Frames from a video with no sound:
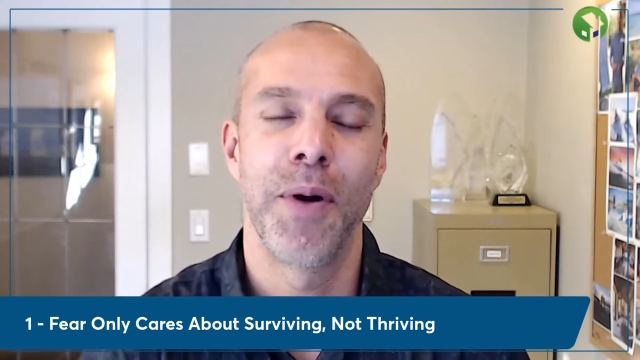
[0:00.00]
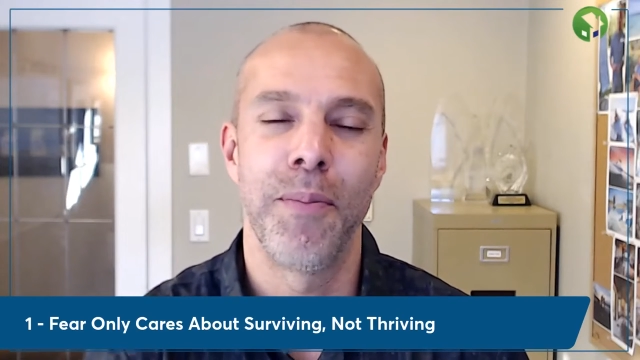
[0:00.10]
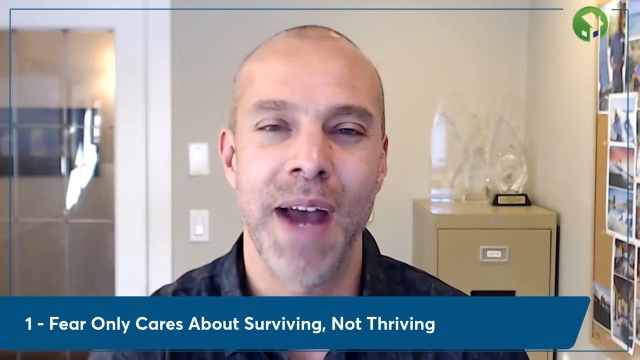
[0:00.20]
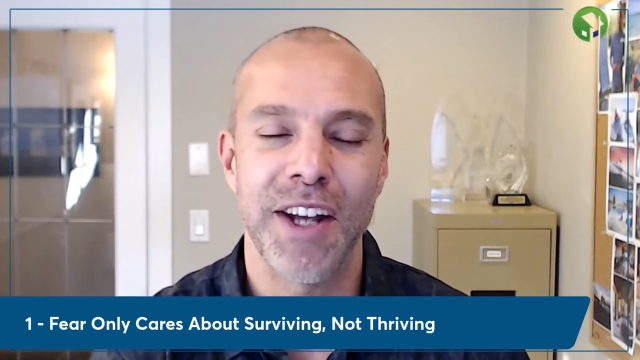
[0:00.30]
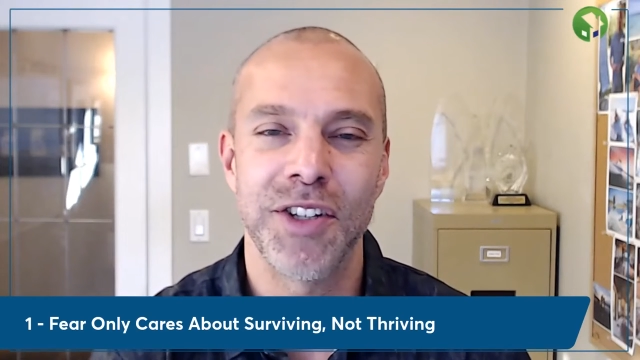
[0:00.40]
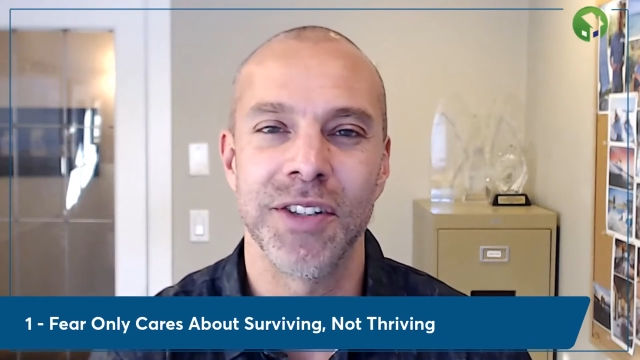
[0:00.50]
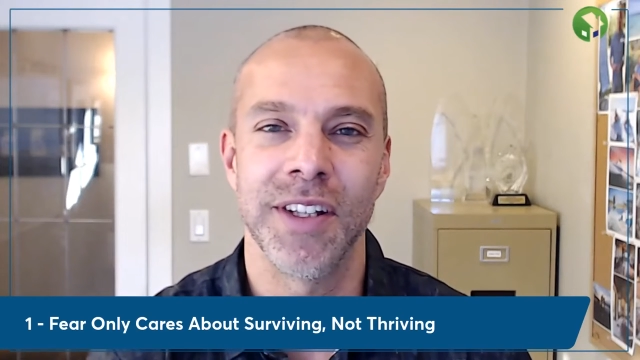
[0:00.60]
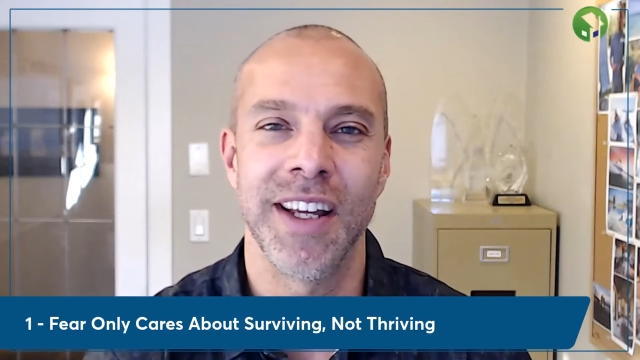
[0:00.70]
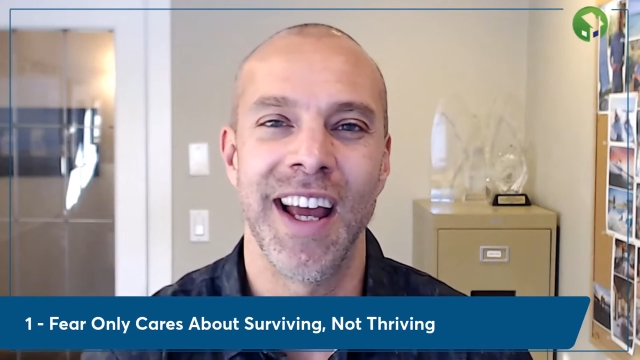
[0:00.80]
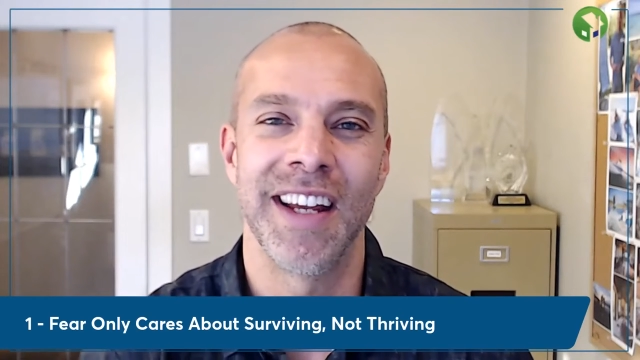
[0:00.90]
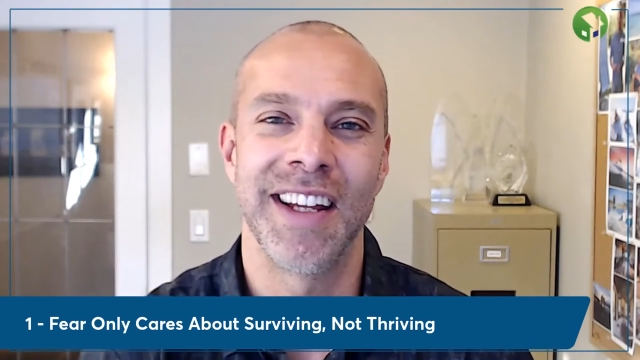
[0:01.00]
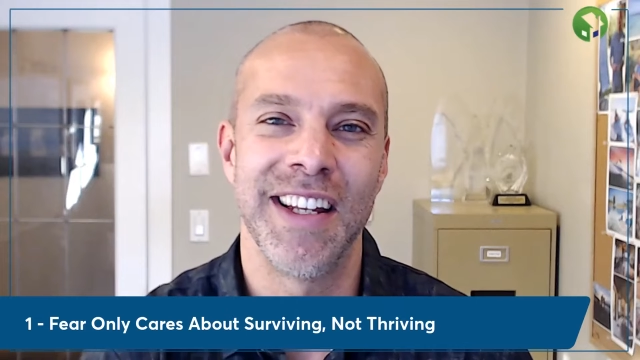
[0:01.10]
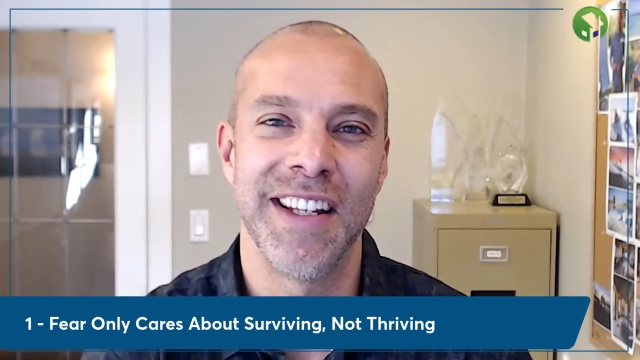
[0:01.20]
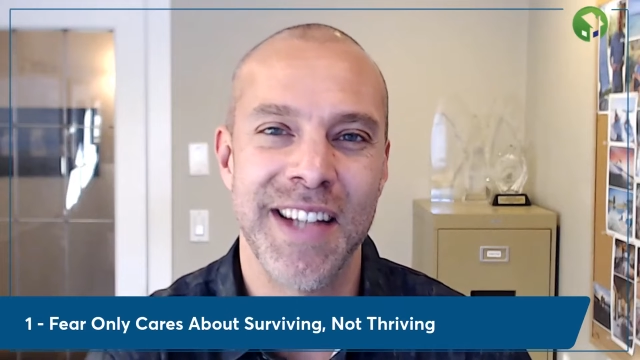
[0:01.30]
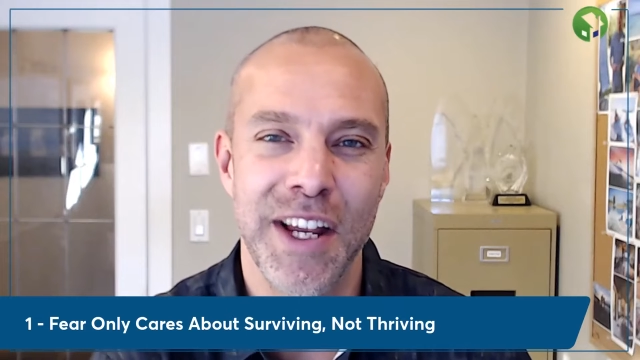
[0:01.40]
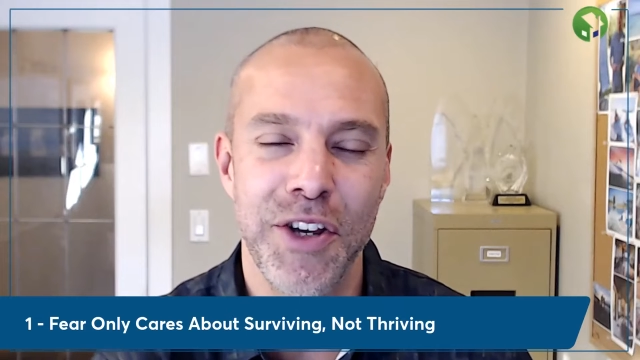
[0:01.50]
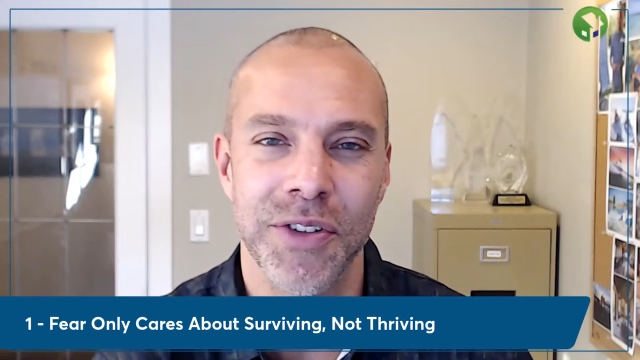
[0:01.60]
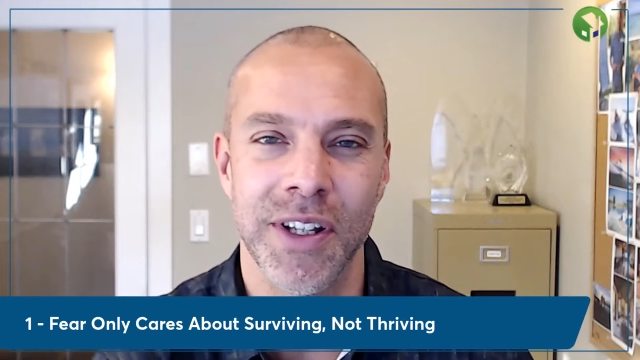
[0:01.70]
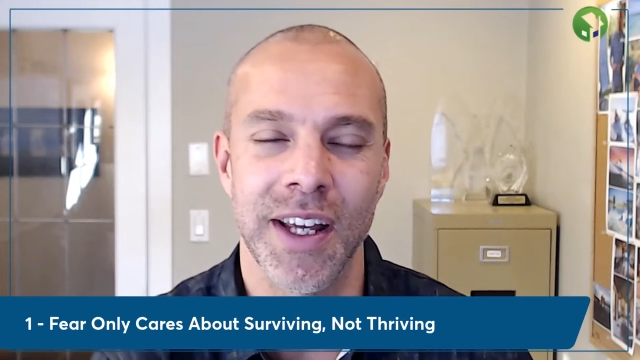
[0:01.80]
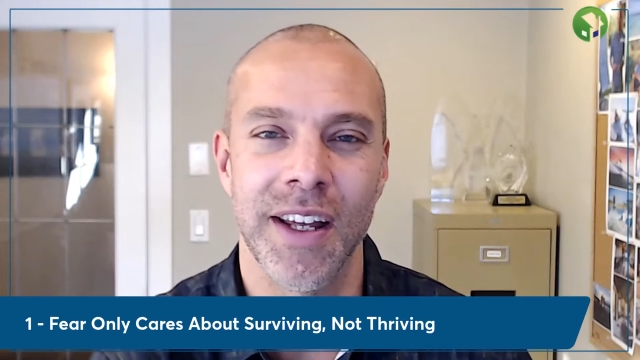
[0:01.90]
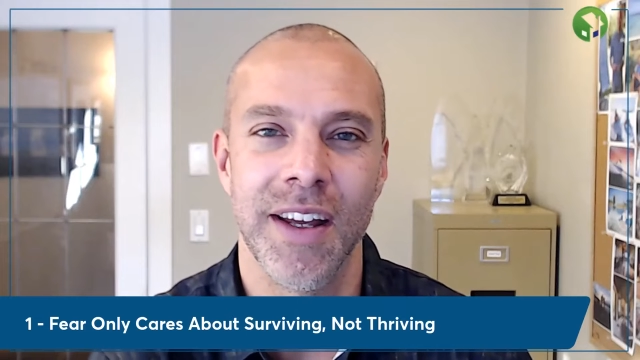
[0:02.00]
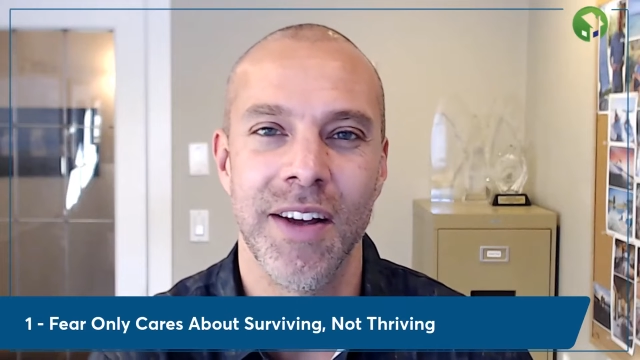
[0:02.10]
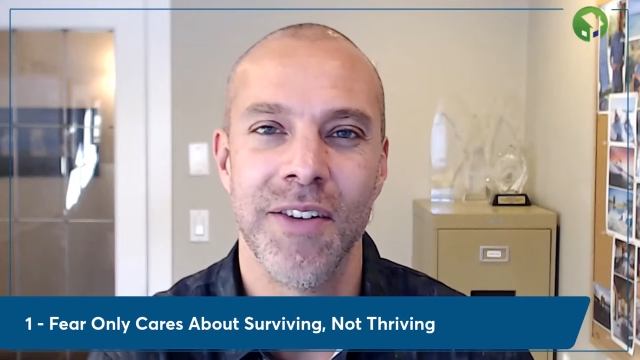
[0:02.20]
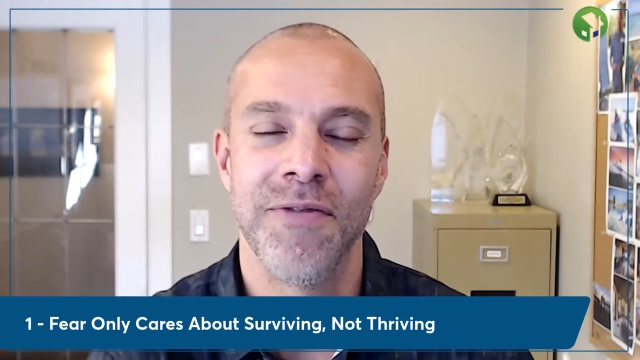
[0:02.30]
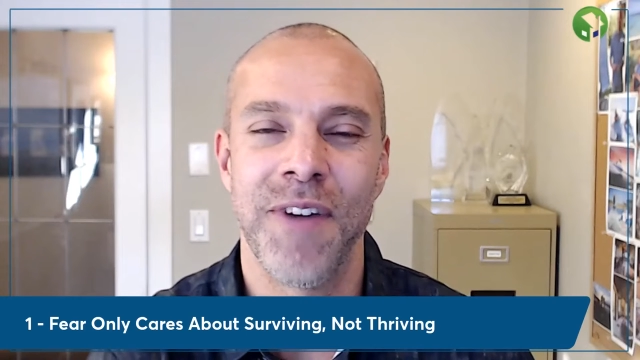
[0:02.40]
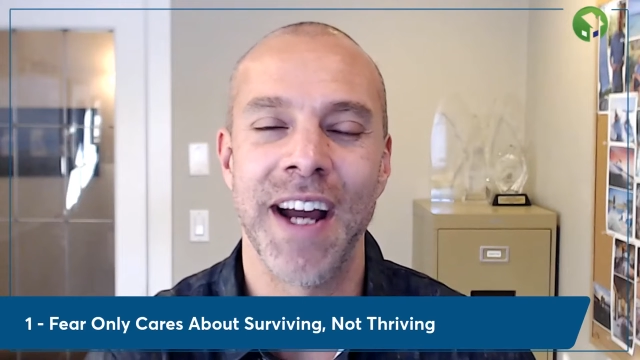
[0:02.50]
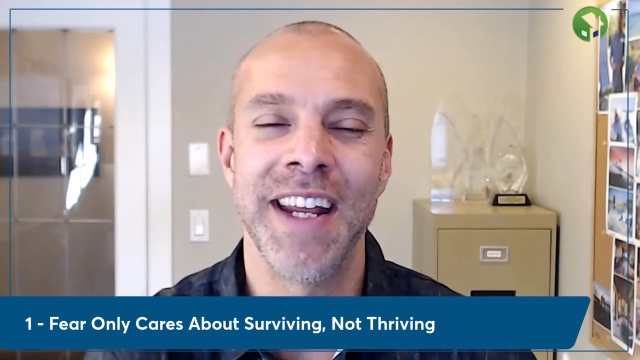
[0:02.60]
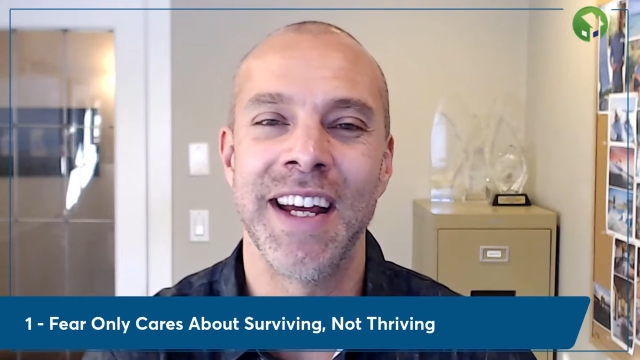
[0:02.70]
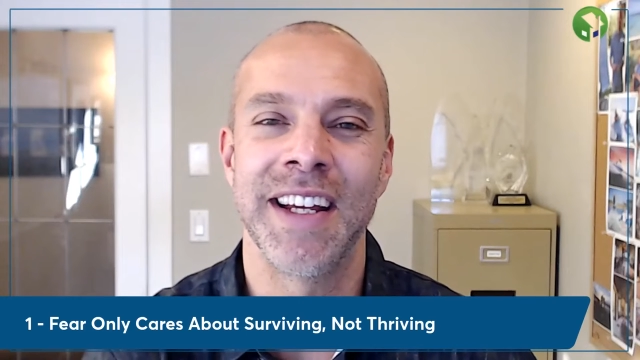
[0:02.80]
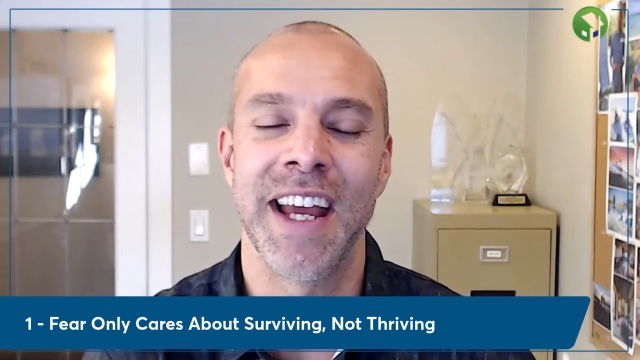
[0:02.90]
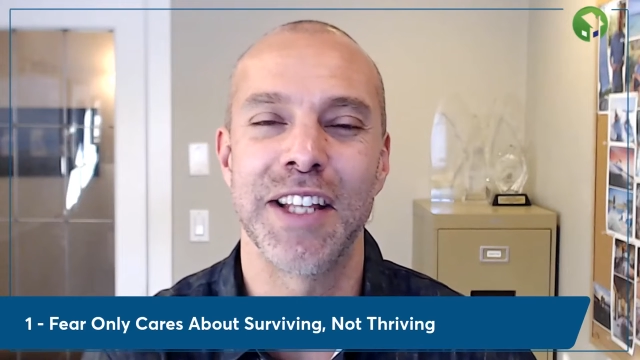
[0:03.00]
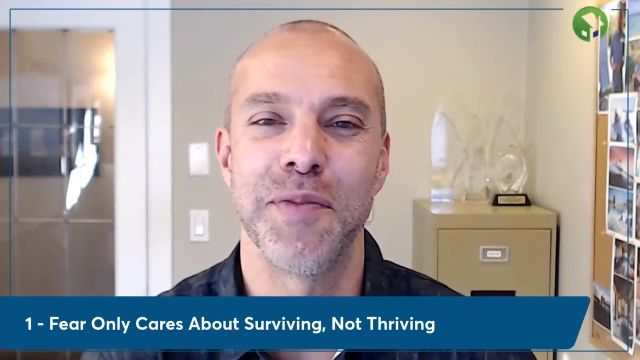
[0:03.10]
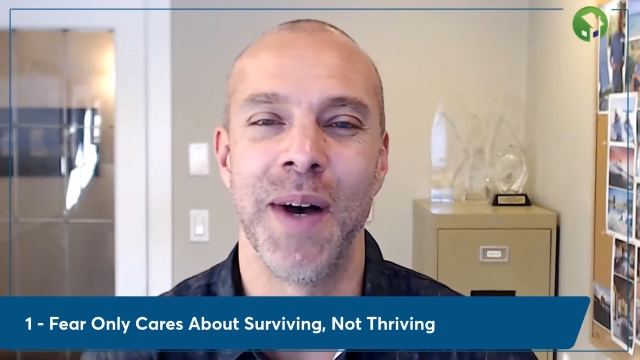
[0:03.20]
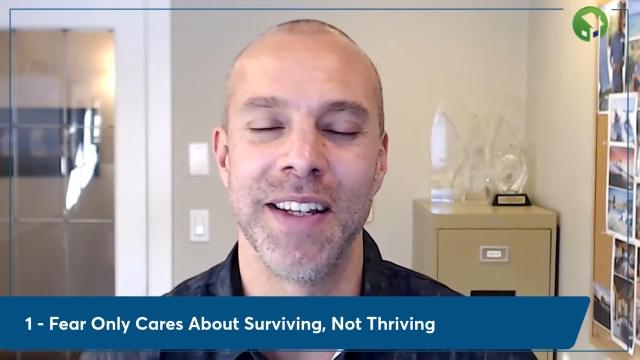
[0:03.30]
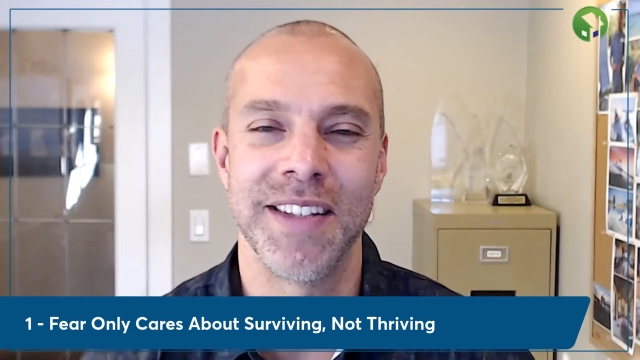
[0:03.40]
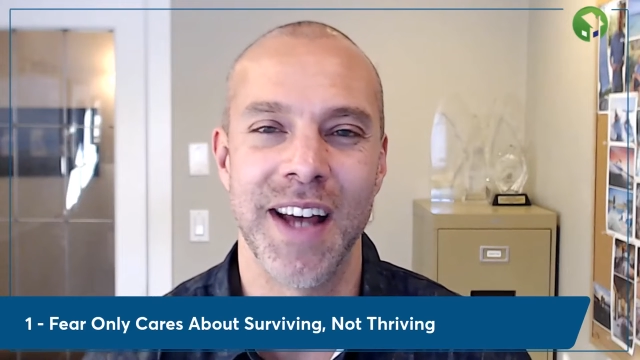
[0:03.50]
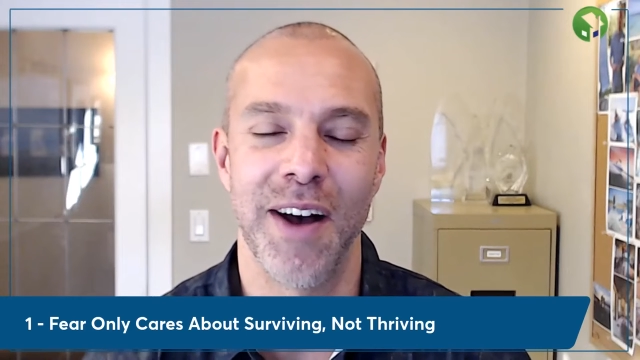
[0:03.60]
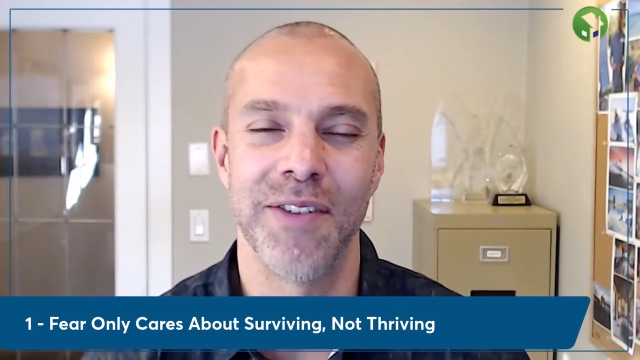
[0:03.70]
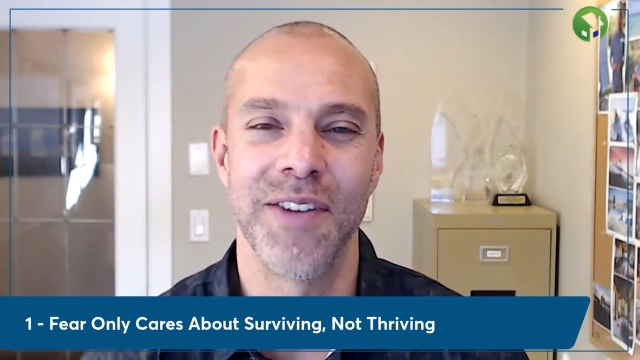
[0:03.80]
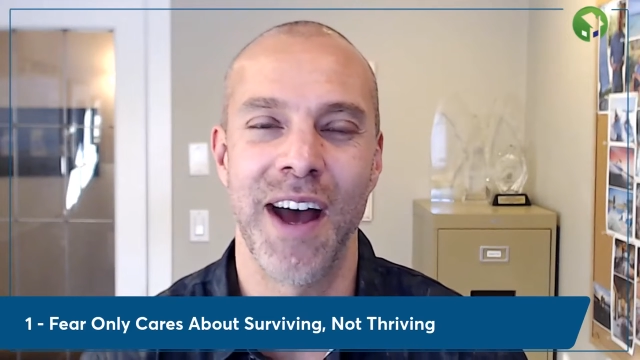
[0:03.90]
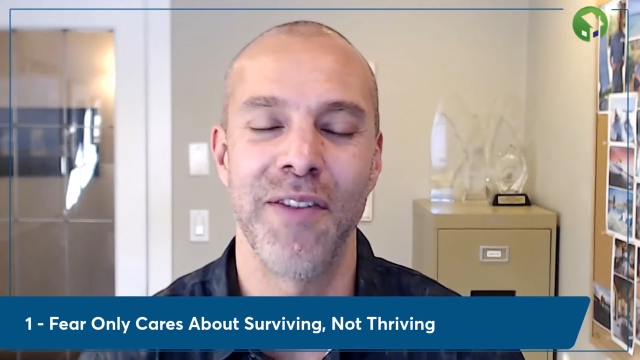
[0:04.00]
perpetually and continually fighting against myself,